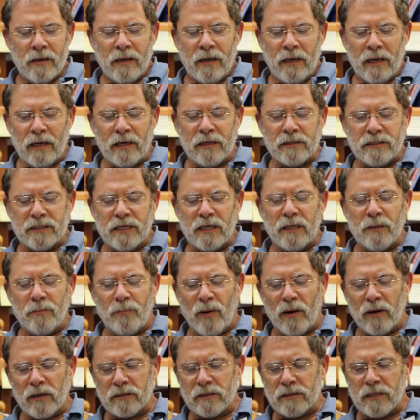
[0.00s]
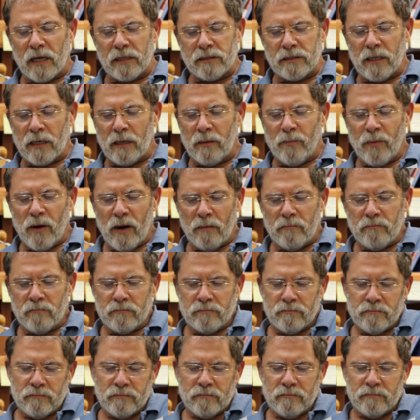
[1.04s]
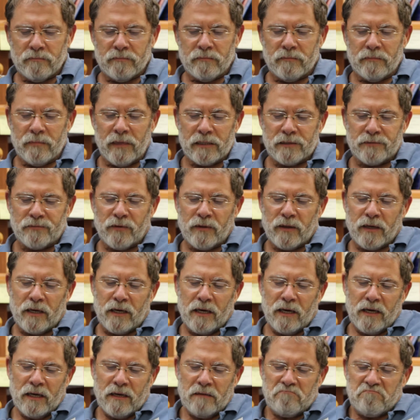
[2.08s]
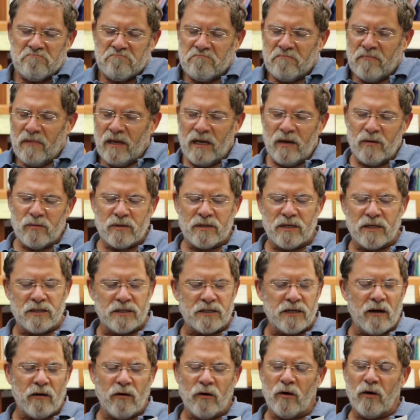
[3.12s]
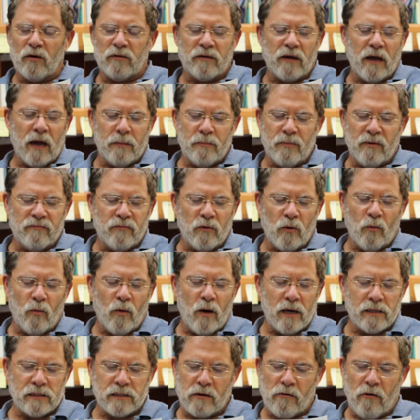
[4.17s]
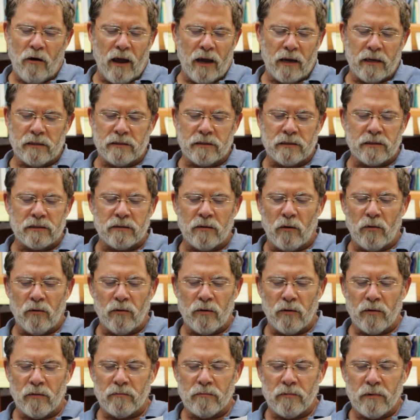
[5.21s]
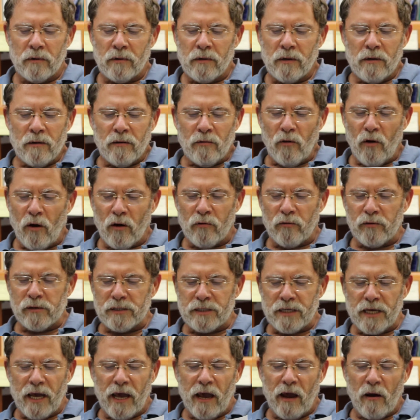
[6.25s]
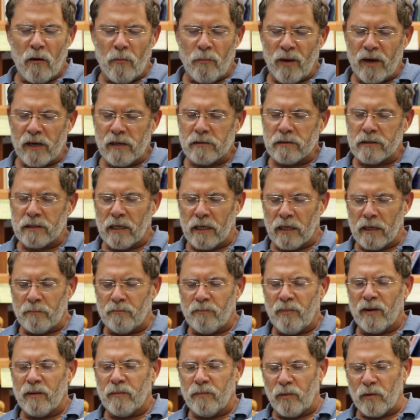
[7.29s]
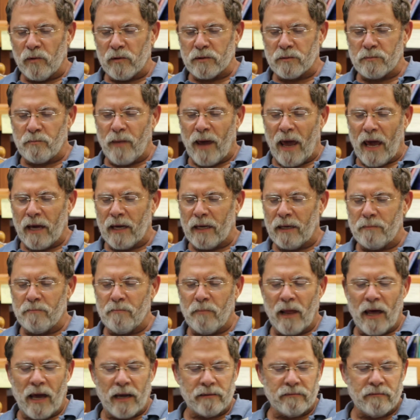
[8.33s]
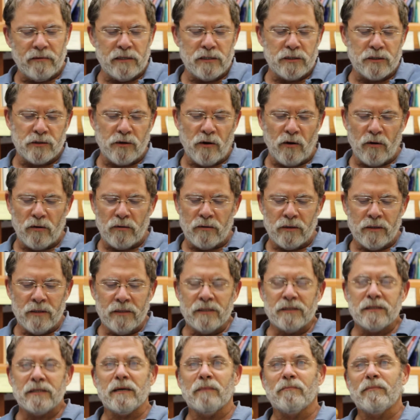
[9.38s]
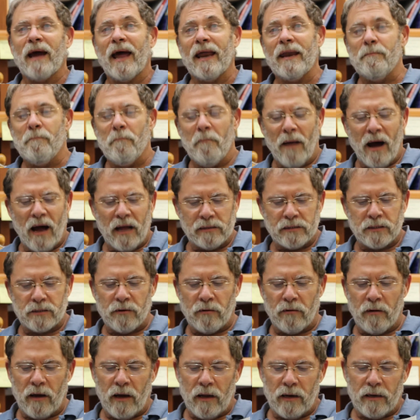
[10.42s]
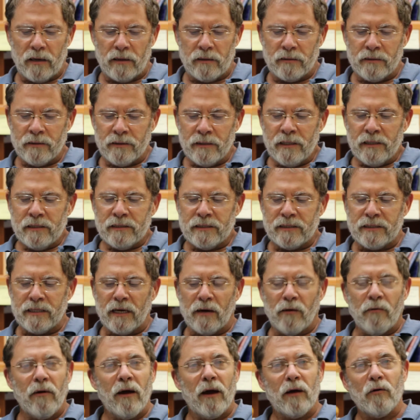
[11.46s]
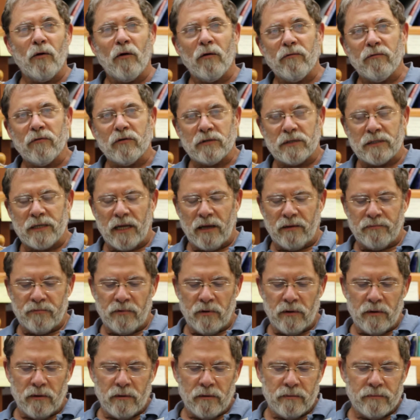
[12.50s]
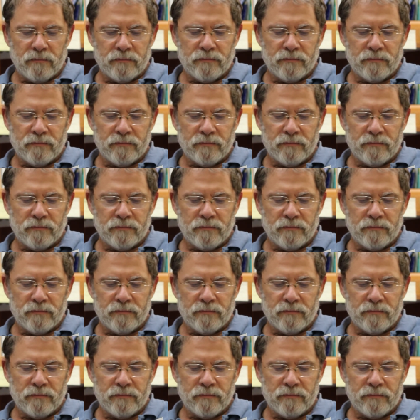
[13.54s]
He could see the punk sizing him up. As for the kid, he was a stereotype of a wisecracking stoner. Long greasy hair, pale skin, pimples, baggy black t-shirt, some kind of monster on it, cigarette over his left ear.